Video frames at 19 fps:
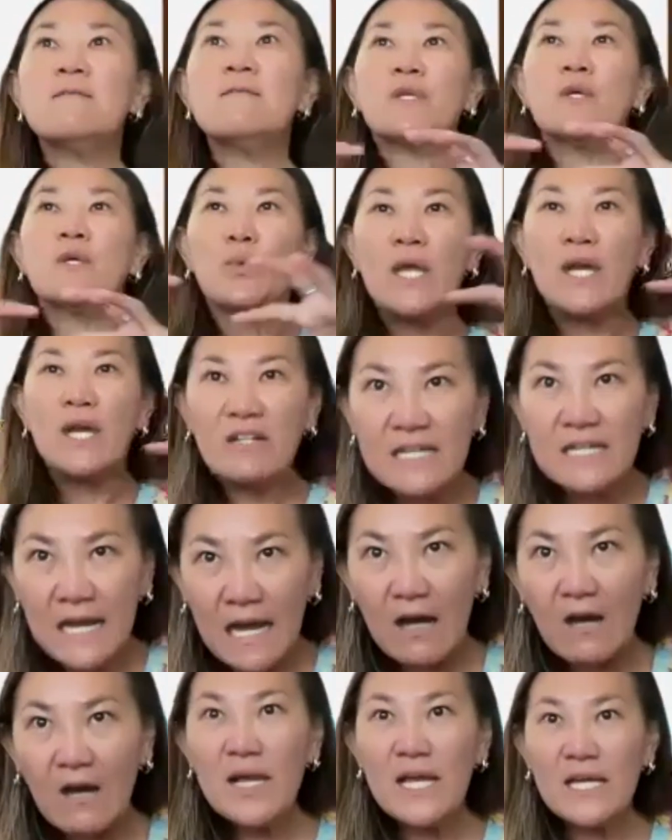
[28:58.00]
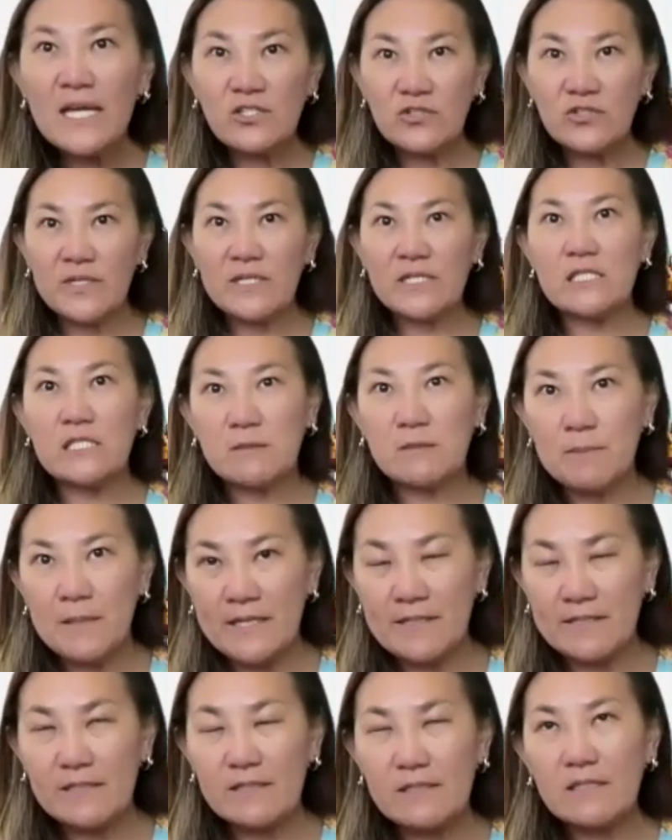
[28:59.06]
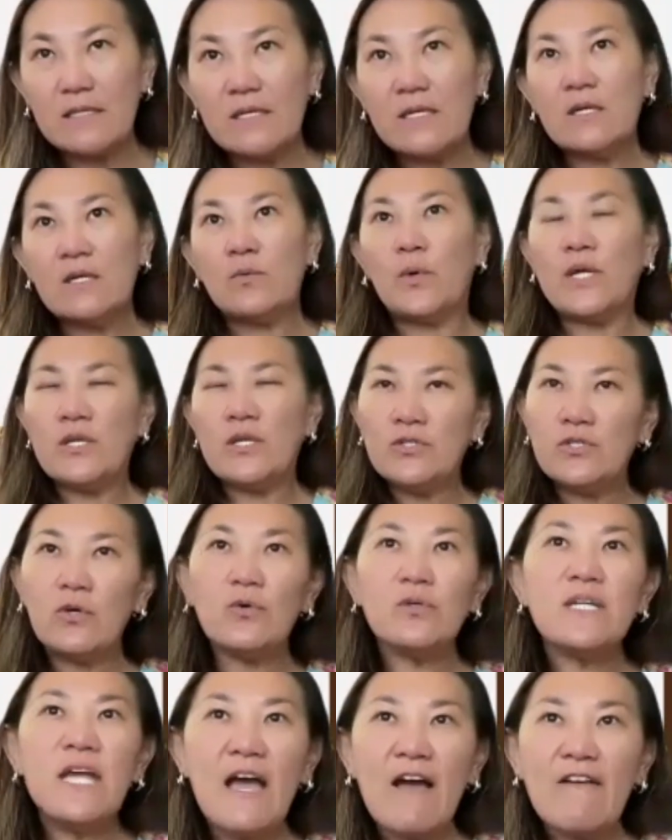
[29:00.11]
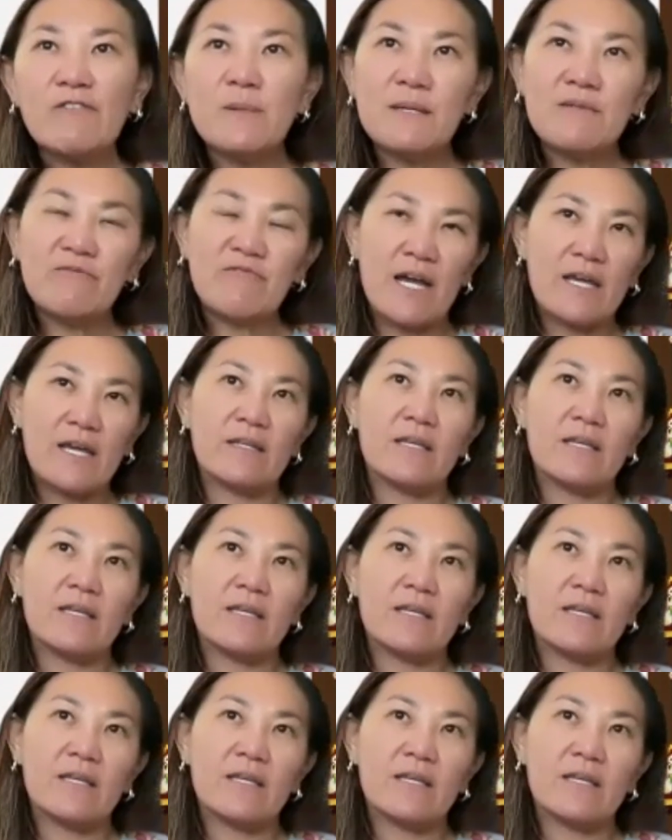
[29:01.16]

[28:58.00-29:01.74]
we are now entering a space where you don't have to be Riot